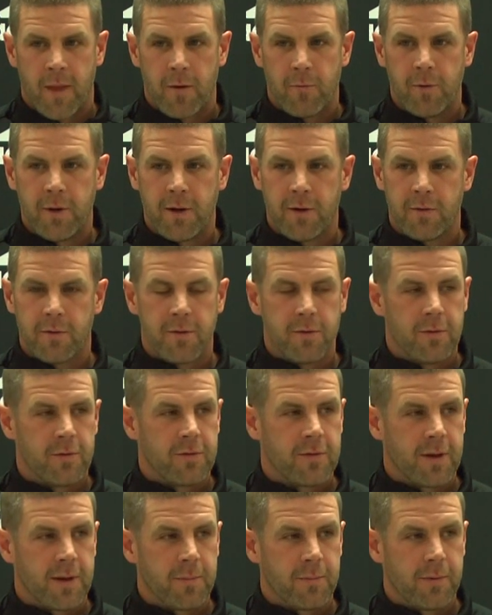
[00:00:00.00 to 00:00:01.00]
we go through the
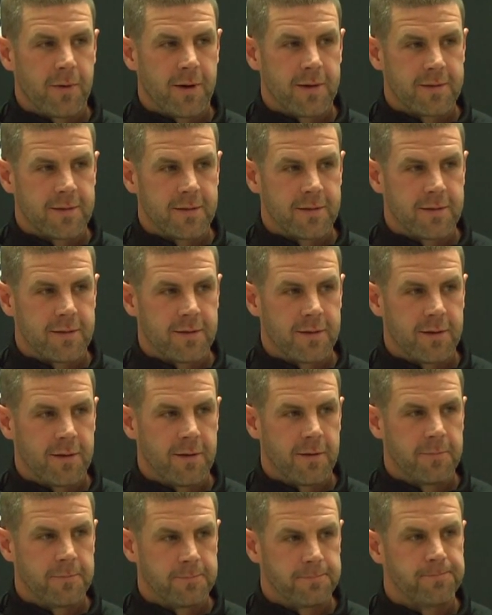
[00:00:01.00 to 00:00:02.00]
same processes here.